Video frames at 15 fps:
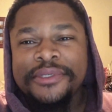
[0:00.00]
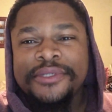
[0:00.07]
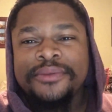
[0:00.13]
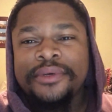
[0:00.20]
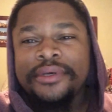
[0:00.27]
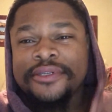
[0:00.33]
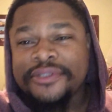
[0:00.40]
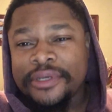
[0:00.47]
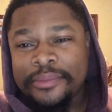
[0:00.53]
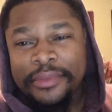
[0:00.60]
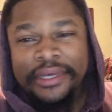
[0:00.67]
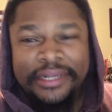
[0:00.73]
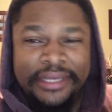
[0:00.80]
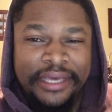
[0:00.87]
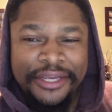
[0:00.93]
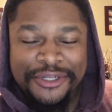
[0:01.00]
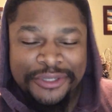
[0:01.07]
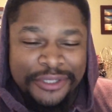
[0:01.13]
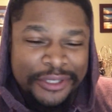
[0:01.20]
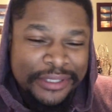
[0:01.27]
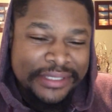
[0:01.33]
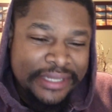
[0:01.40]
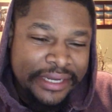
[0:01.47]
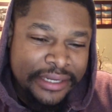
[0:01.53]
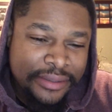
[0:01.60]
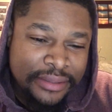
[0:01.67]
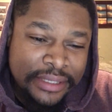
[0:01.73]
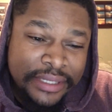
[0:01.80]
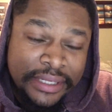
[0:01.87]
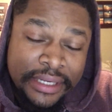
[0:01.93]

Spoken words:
as well, so I might occasionally look down.